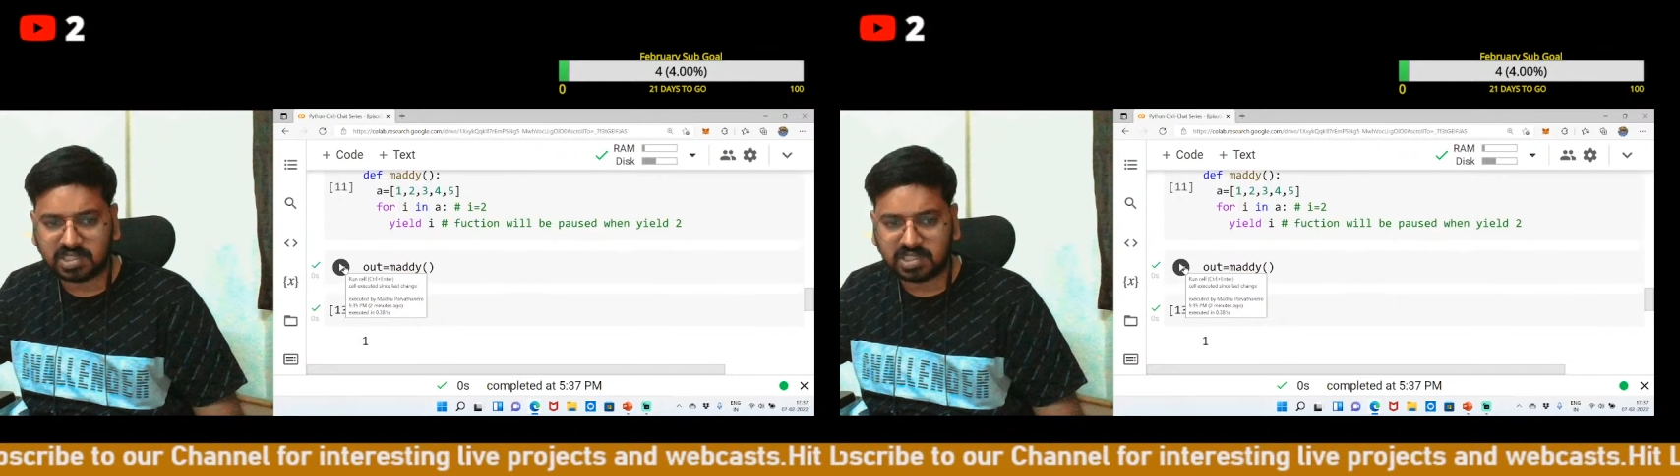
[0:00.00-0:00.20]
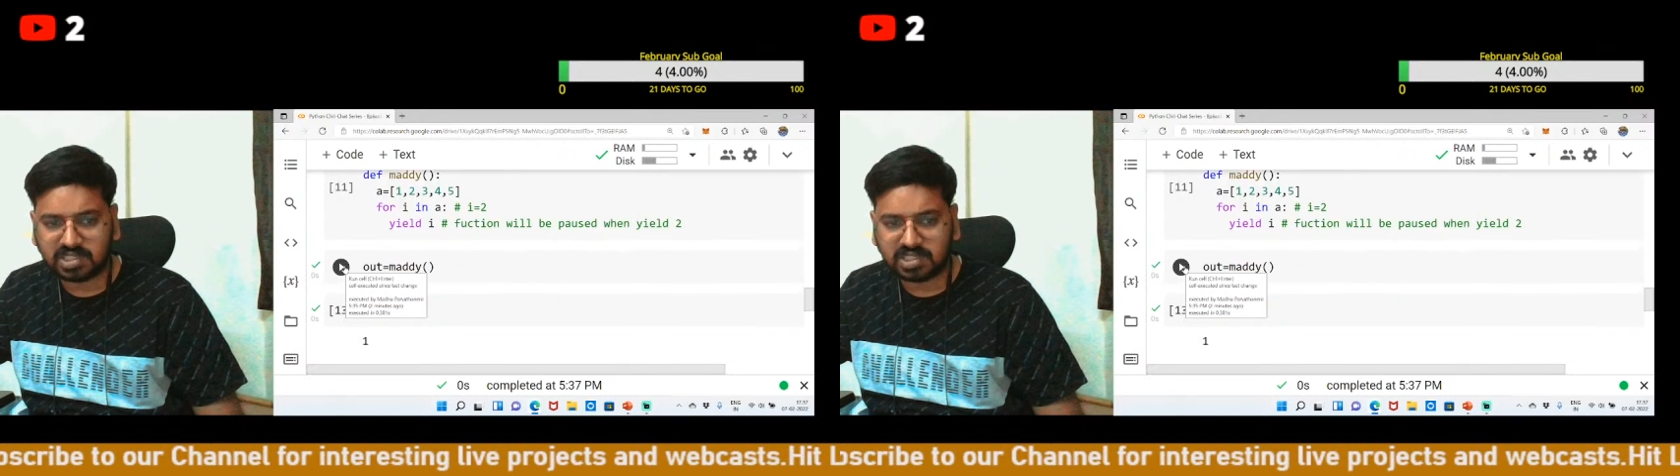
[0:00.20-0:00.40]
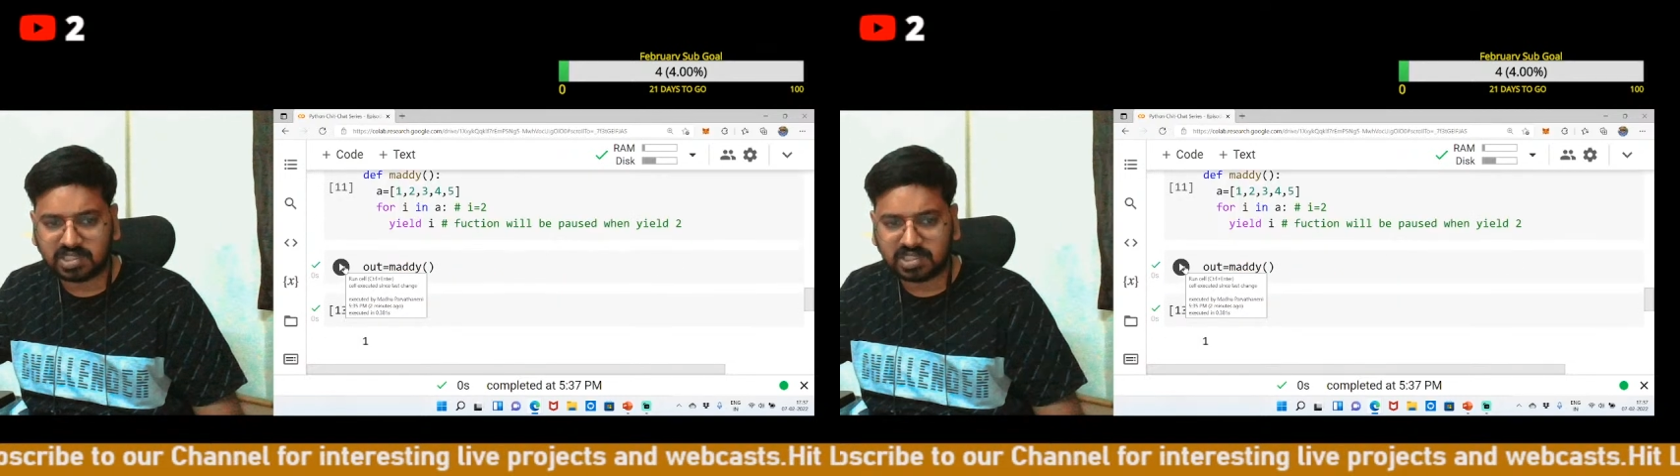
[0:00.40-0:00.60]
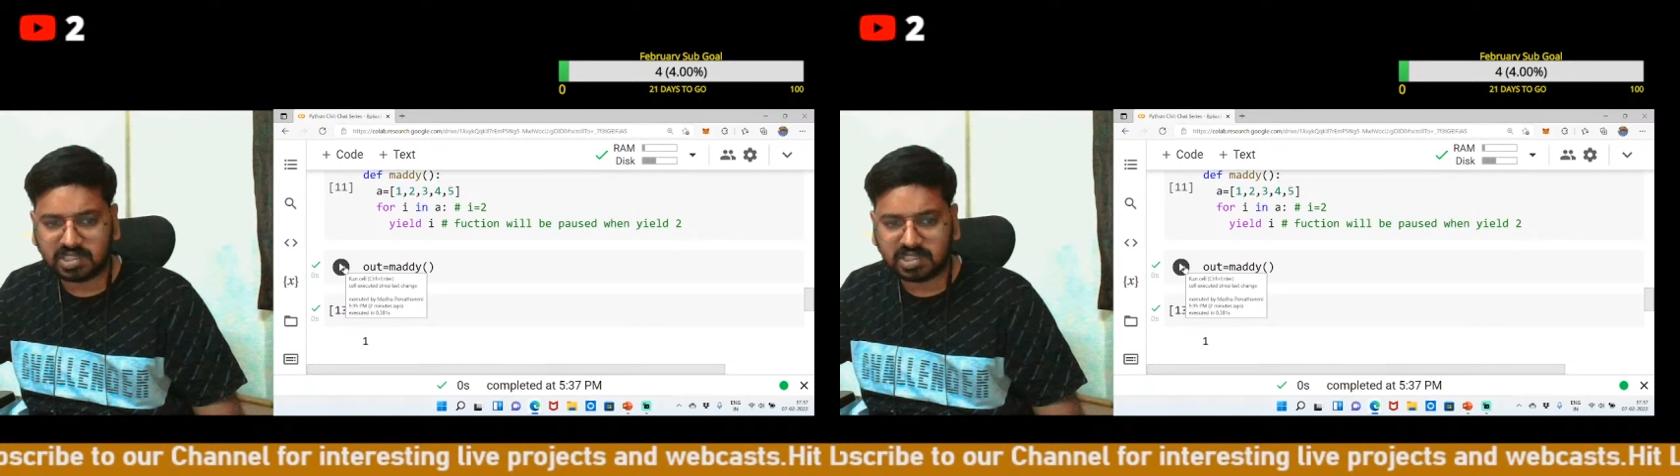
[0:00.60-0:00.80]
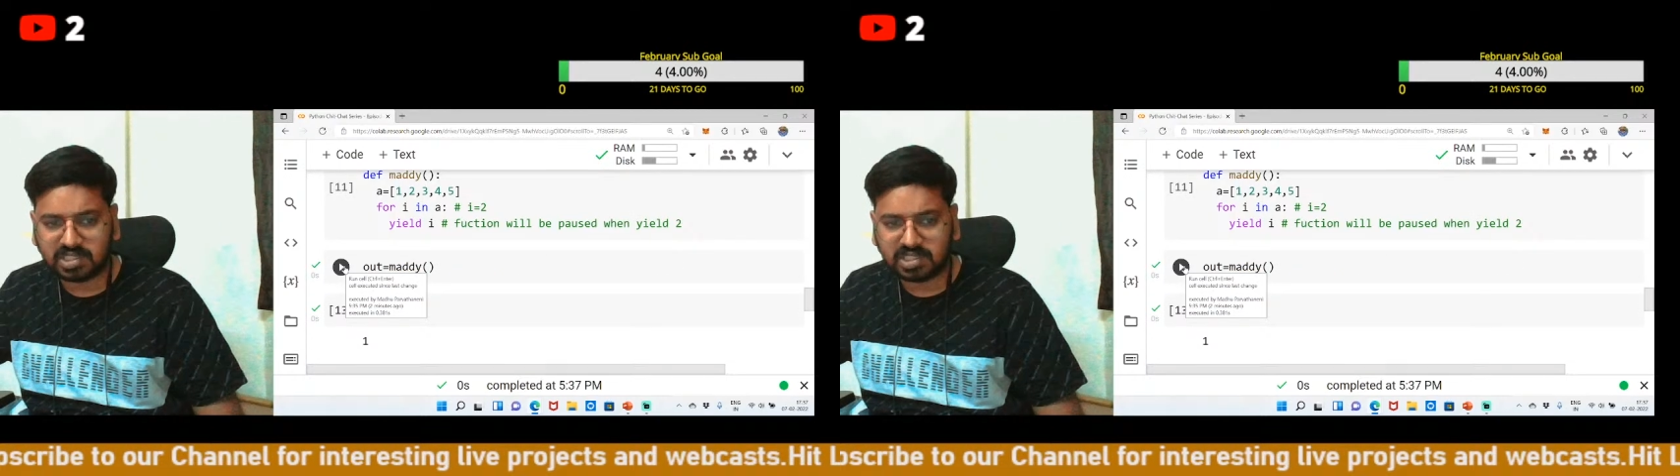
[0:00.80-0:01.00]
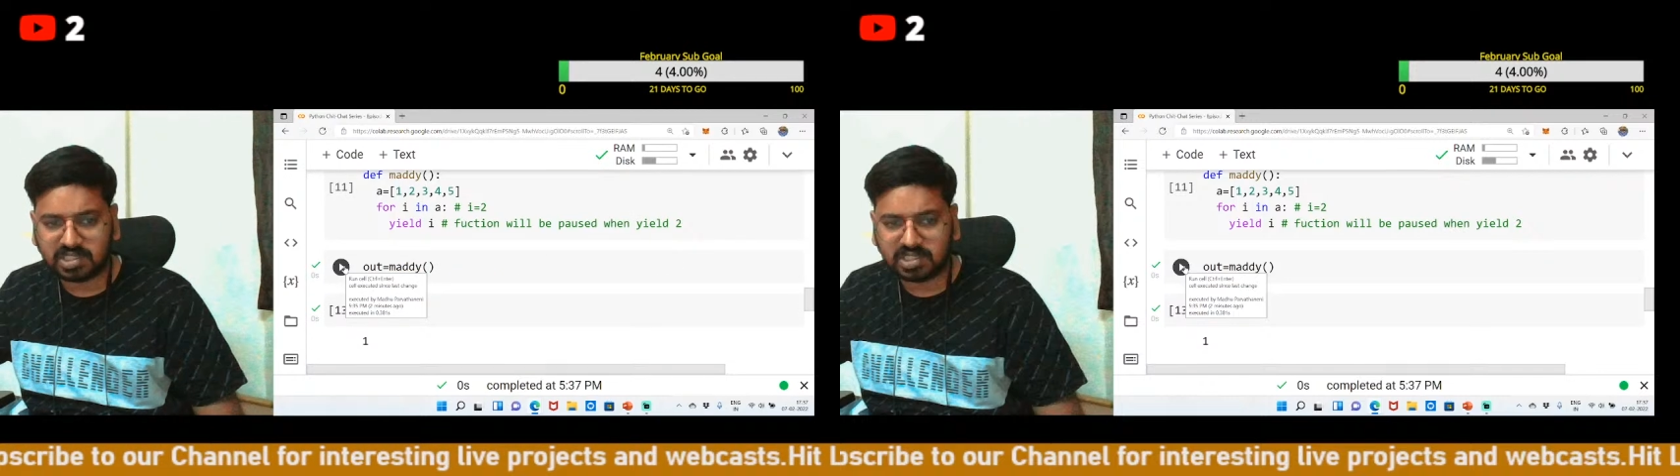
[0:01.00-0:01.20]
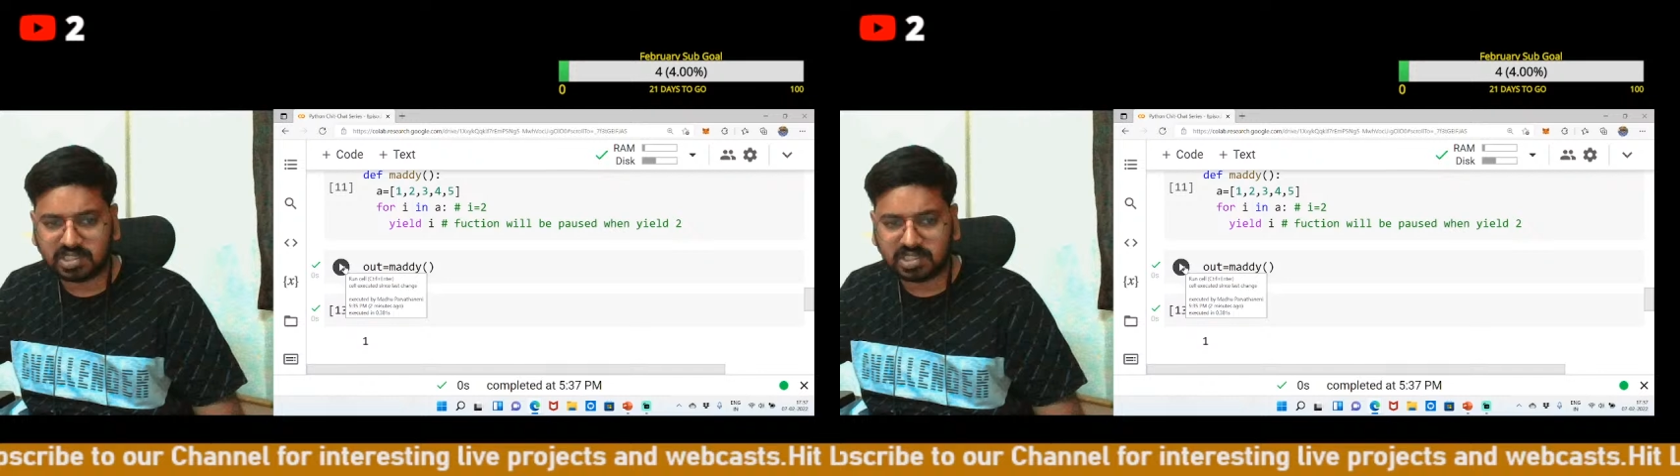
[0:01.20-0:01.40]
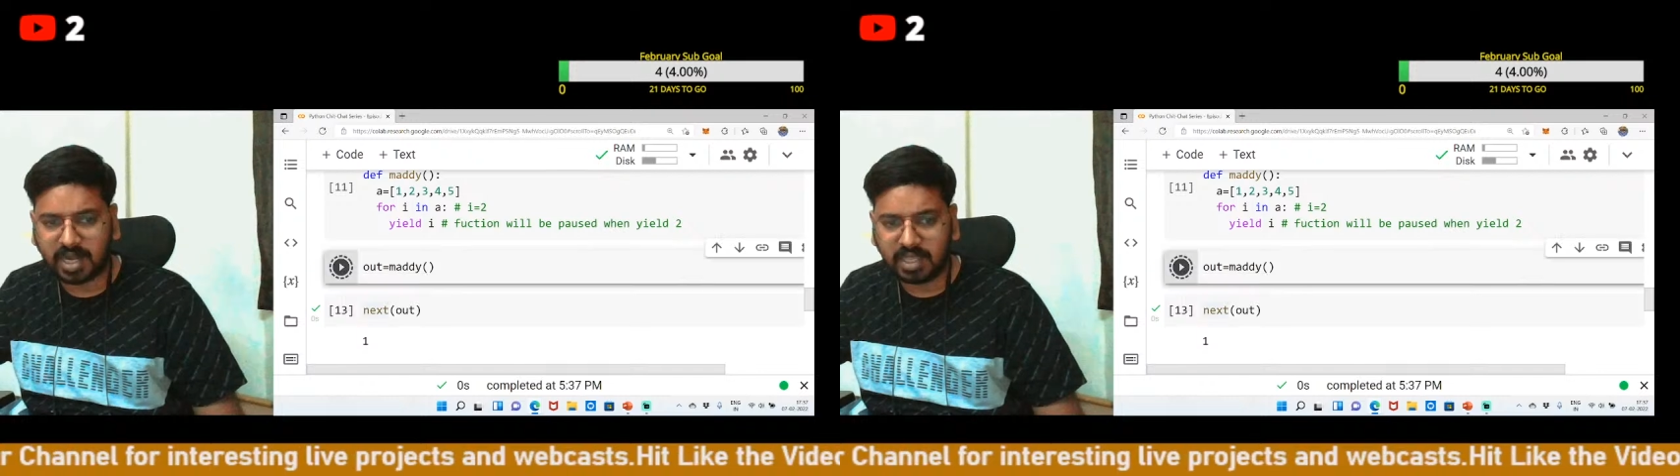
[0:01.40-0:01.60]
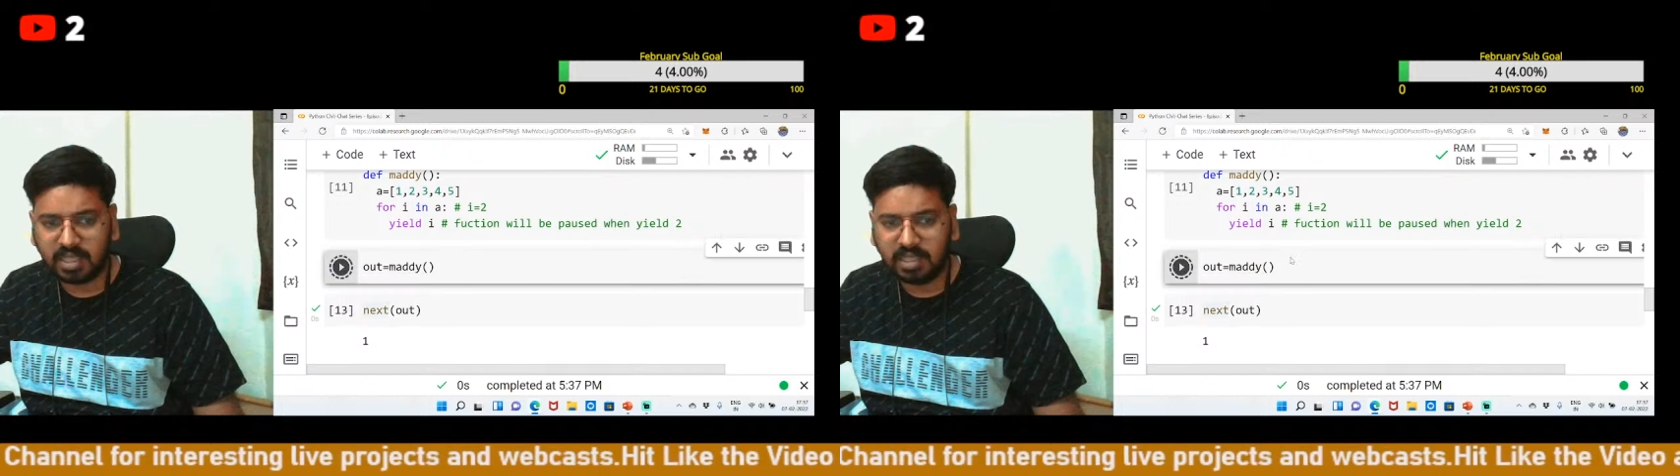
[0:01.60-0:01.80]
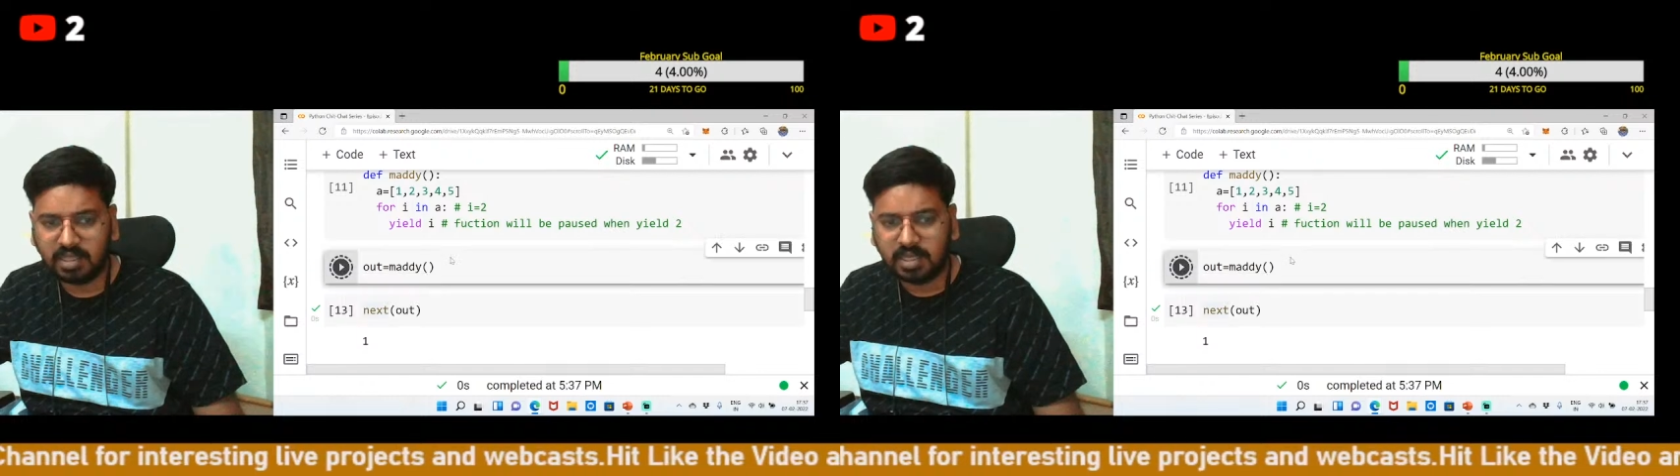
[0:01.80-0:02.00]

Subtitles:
snippet again, out equal to Maddy.